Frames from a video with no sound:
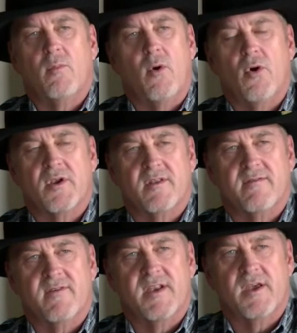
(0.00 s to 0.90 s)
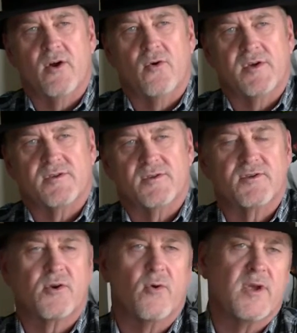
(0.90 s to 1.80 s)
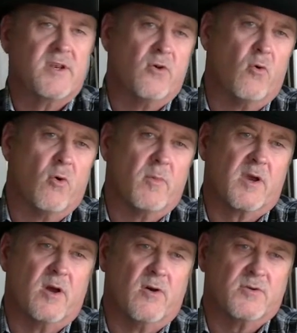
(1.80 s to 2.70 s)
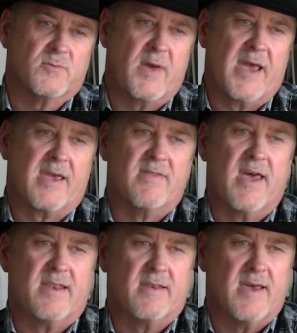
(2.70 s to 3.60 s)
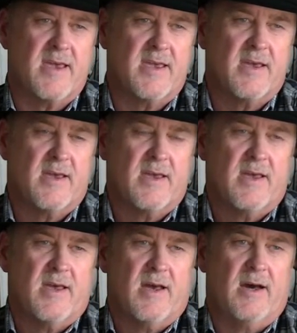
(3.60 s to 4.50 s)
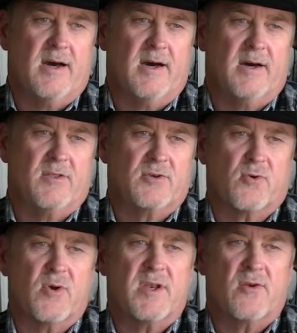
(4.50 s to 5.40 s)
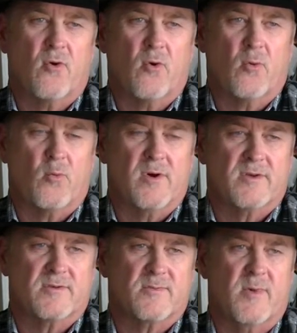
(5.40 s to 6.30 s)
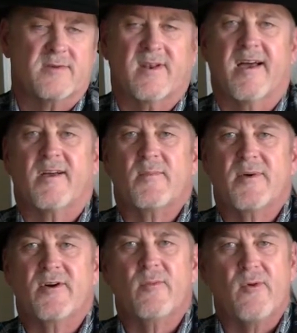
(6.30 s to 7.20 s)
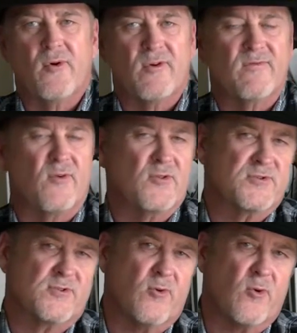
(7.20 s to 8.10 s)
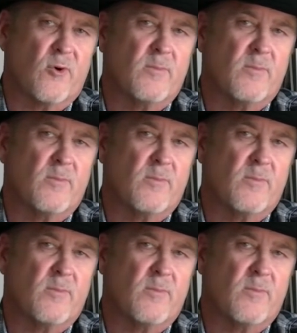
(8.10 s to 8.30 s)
point of the video is the screen door, because back in that day, the screen door was much like a billboard for the store.